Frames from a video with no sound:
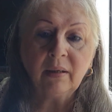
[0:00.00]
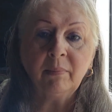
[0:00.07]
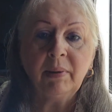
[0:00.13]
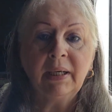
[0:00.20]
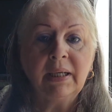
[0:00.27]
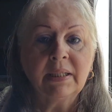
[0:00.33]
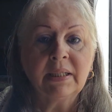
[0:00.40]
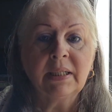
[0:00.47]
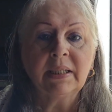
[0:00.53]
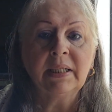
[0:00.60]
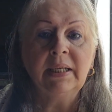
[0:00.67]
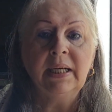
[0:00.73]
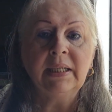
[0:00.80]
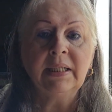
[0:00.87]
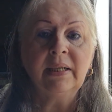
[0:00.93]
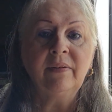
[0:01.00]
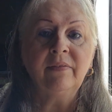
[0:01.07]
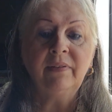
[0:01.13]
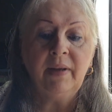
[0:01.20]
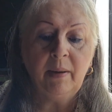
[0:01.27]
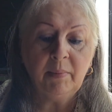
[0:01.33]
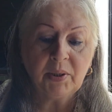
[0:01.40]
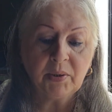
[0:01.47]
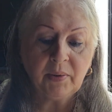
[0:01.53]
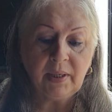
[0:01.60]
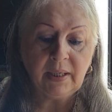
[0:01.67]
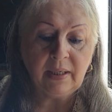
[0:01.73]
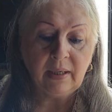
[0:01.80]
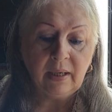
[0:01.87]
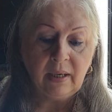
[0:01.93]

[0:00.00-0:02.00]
because it's an anti-inflammatory,